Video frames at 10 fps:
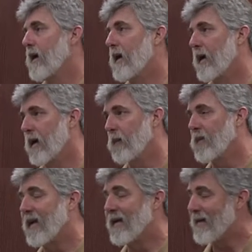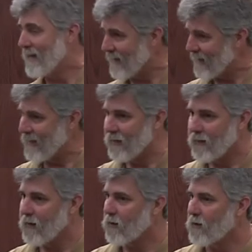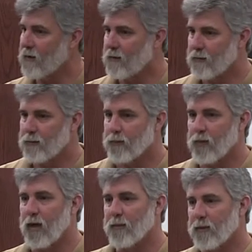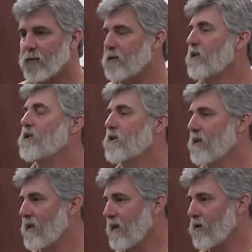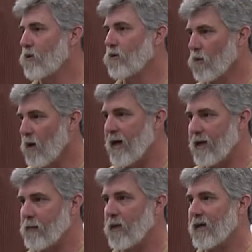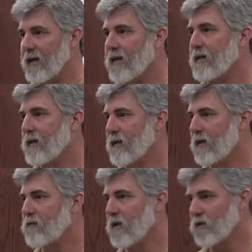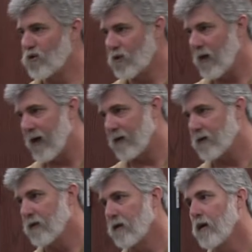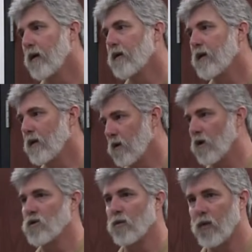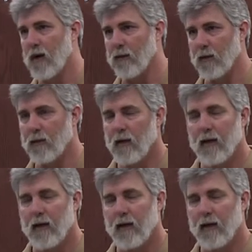um, and in their proper position, they do great, but anything left unchecked can cause a problem.